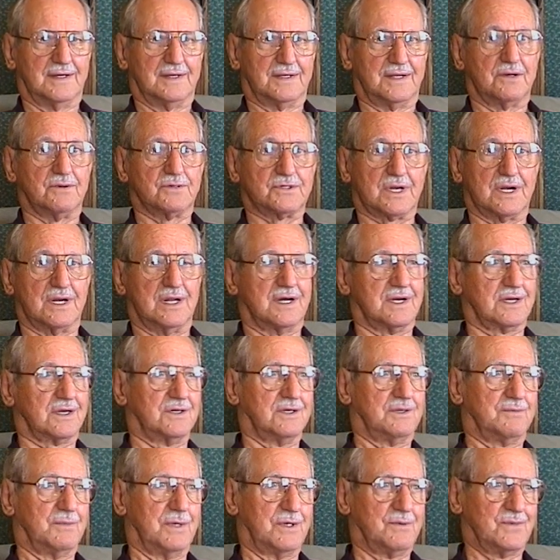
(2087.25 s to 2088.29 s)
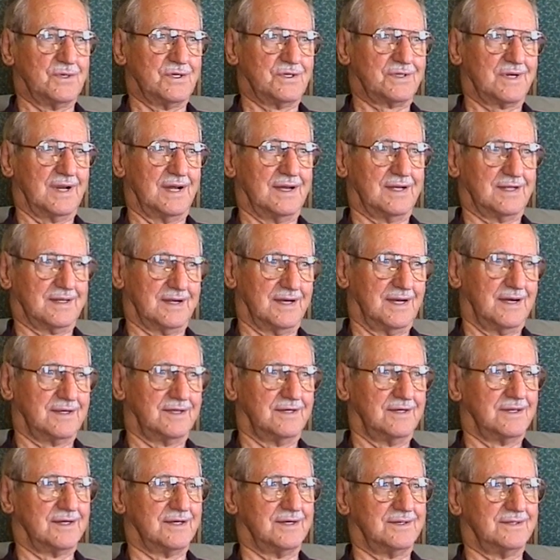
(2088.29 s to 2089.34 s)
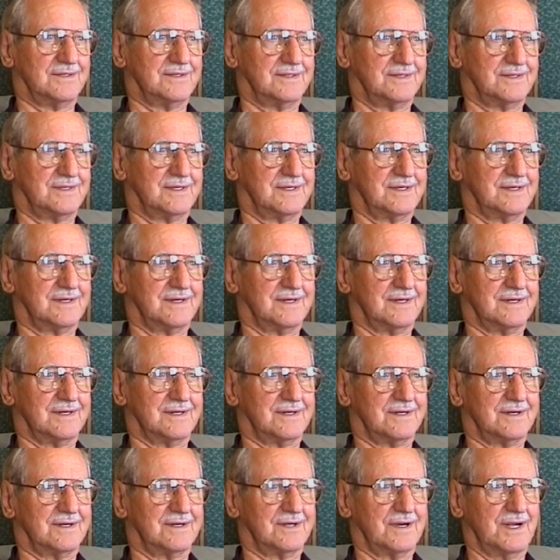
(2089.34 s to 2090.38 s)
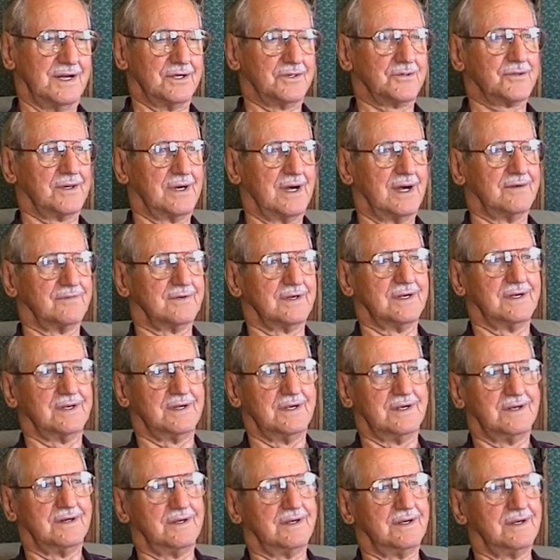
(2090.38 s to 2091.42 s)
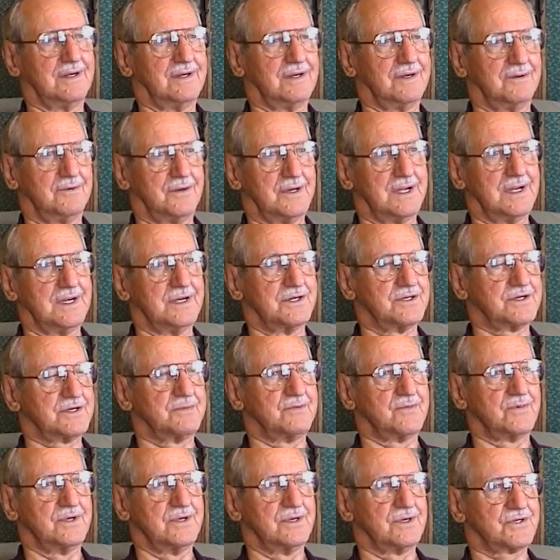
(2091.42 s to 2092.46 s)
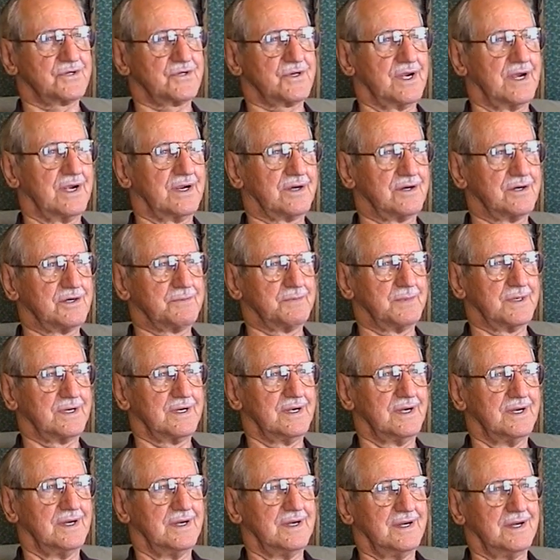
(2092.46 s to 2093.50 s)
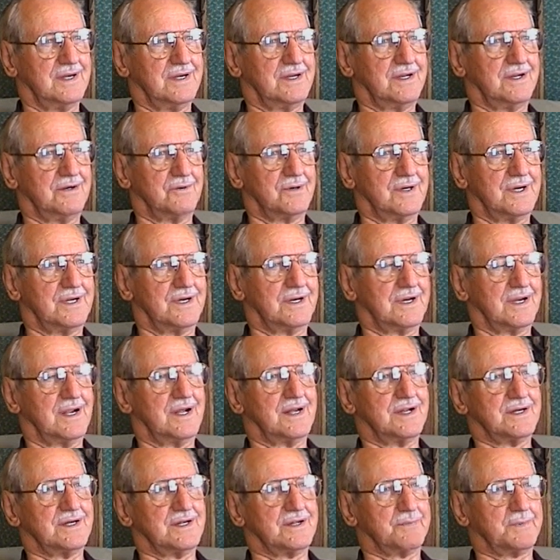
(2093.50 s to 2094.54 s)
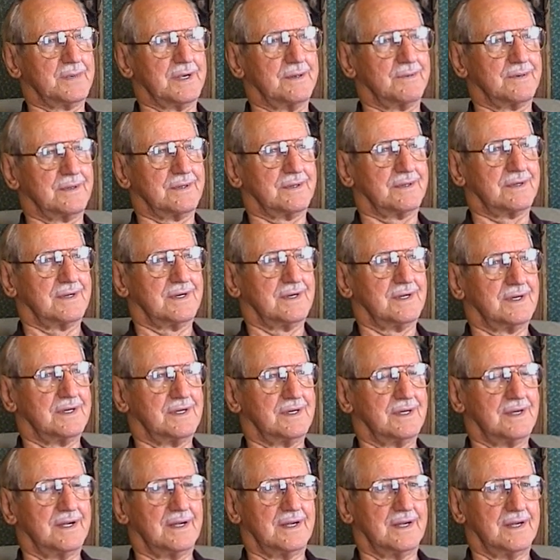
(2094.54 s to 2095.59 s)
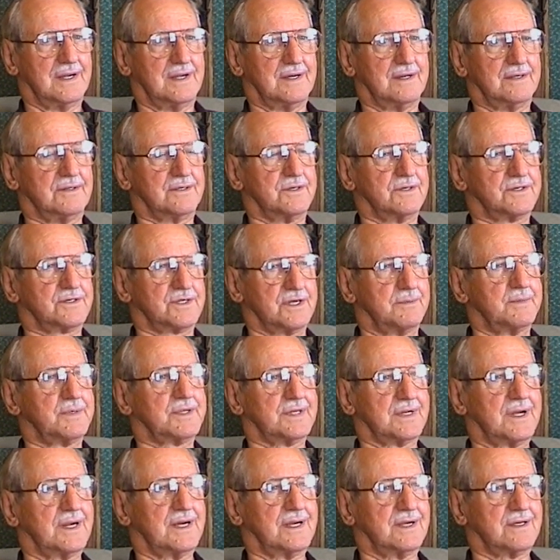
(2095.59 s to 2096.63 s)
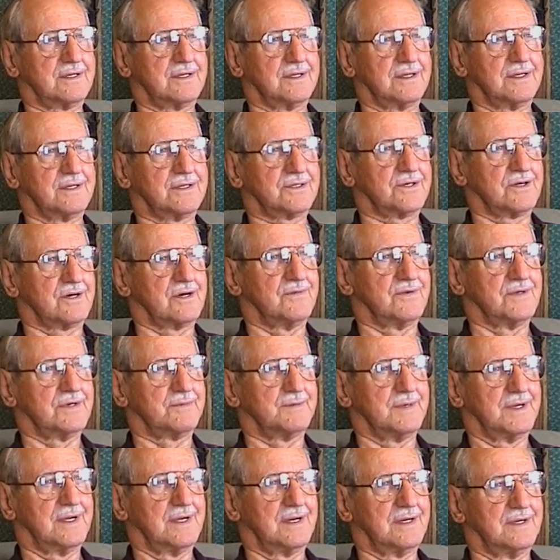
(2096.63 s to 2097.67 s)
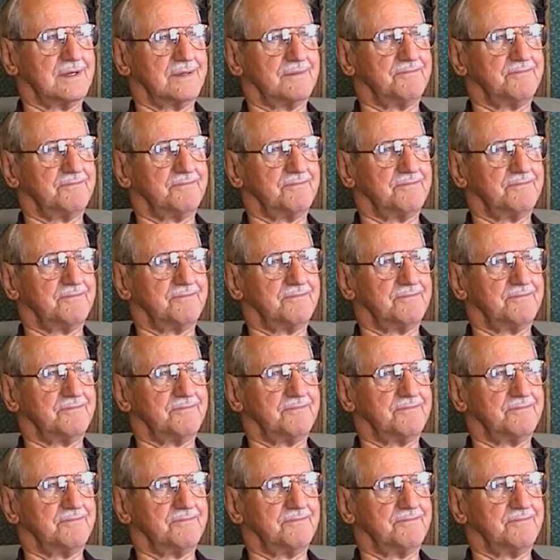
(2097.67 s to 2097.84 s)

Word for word: There was a lot of good memories like that, you know. Uh, in traveling, you, mm. you ran into some real stinkers, but you ran into a lot of other people that sympathetic to the serviceman.